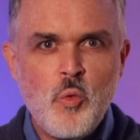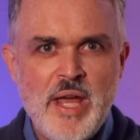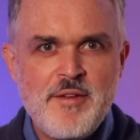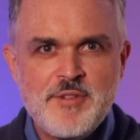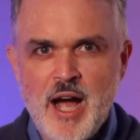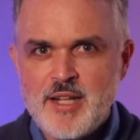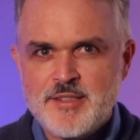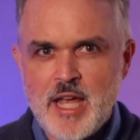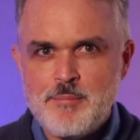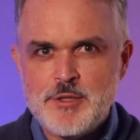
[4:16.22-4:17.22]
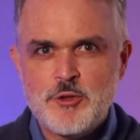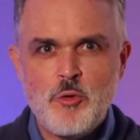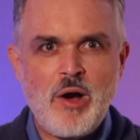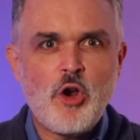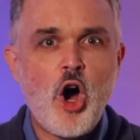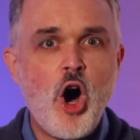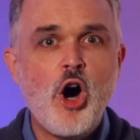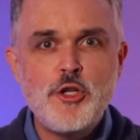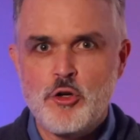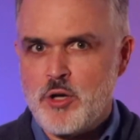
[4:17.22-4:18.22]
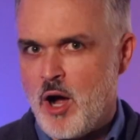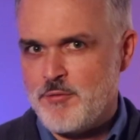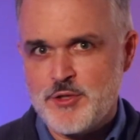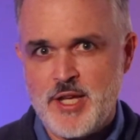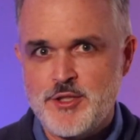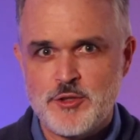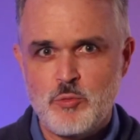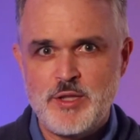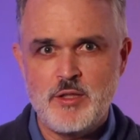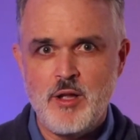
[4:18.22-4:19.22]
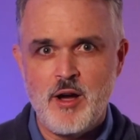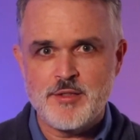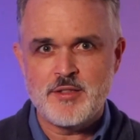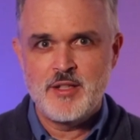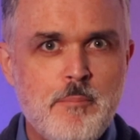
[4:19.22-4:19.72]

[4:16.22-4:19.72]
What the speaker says: Weave God statements throughout all your conversations with the lost.